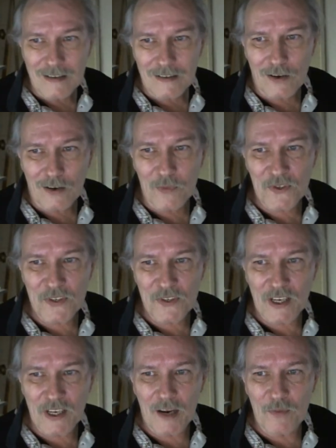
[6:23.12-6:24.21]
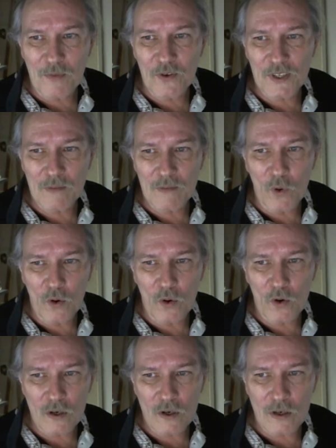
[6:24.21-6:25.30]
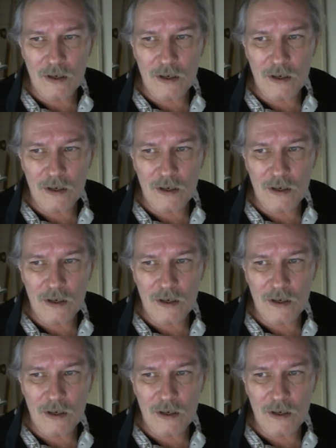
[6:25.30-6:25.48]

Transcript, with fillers: I almost say I'm using more